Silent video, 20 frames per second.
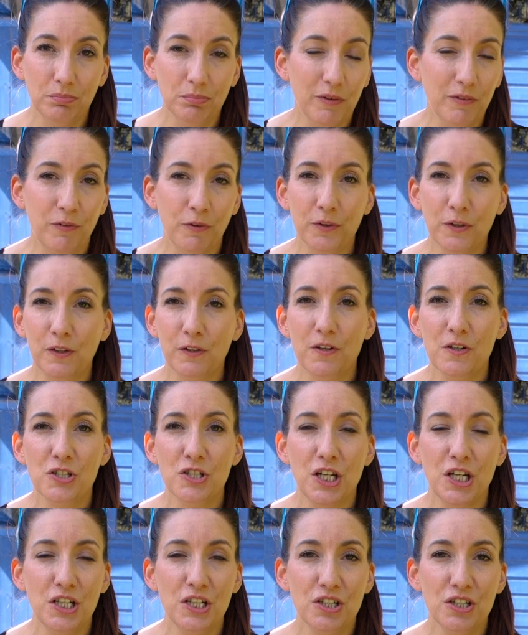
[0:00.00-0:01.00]
before the clocks
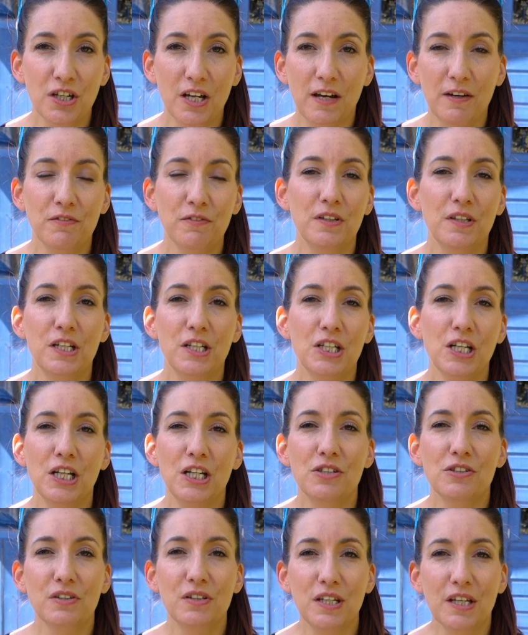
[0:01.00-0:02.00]
change and after they
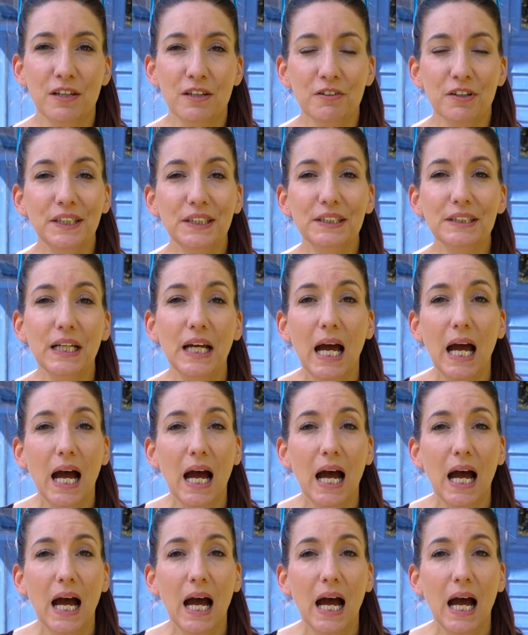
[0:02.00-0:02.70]
change on the other end.